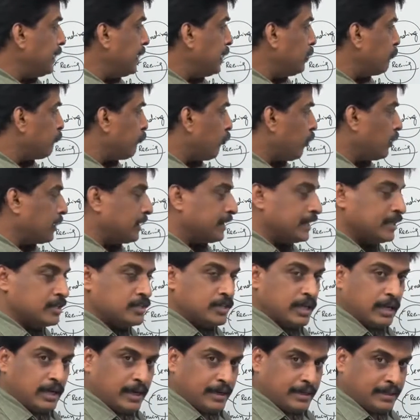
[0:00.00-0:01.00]
default it is
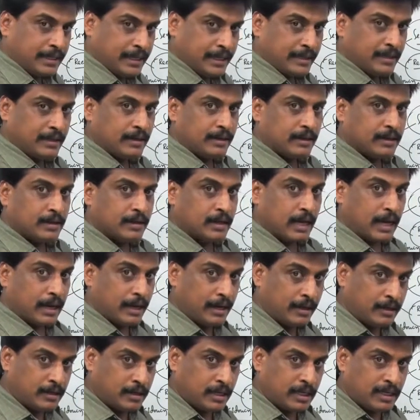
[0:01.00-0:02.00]
deleting
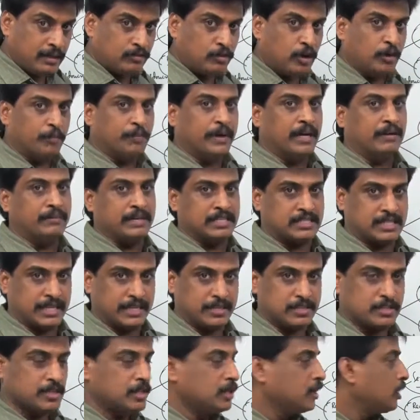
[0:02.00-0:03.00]
currently opened
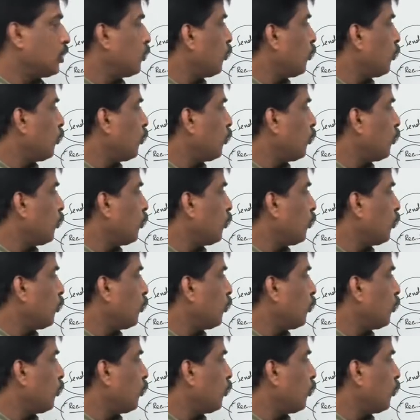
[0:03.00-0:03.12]
message.